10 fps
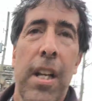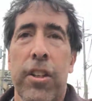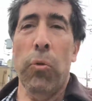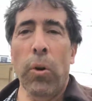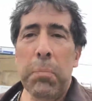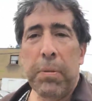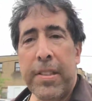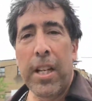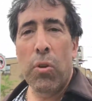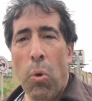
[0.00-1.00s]
The
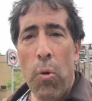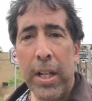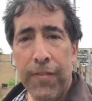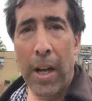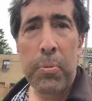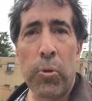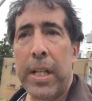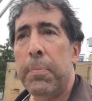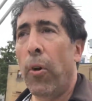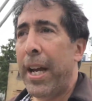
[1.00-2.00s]
1% who won't give up, who will
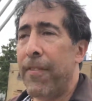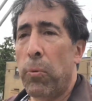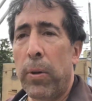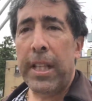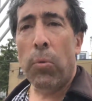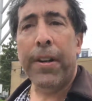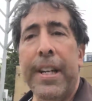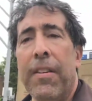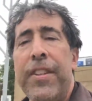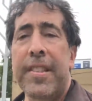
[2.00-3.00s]
keep going after what they want,
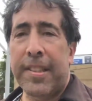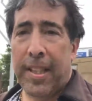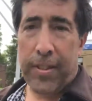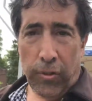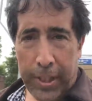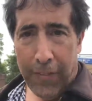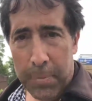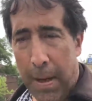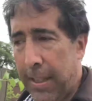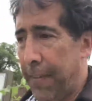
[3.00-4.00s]
and every success story coming
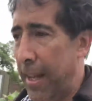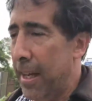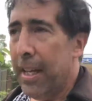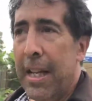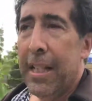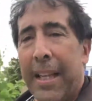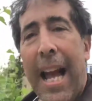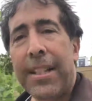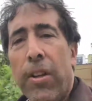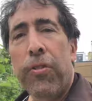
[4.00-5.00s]
back to that, they
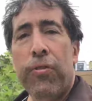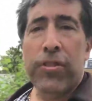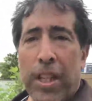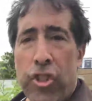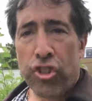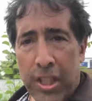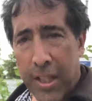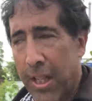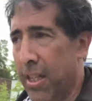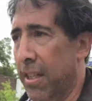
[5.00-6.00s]
had to go through such shit
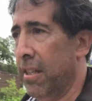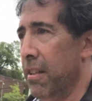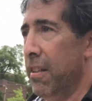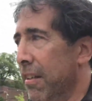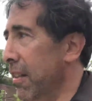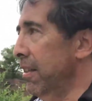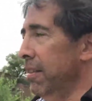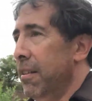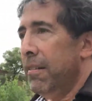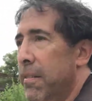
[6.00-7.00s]

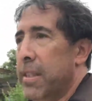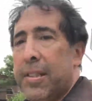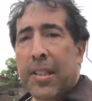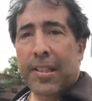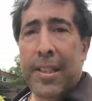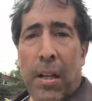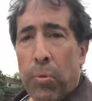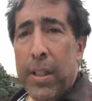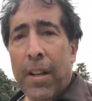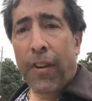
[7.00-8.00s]
to succeed. They
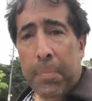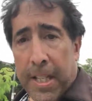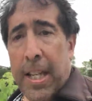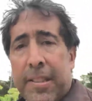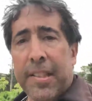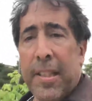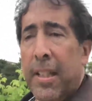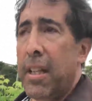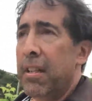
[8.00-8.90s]
wouldn't give up, and then they succeeded.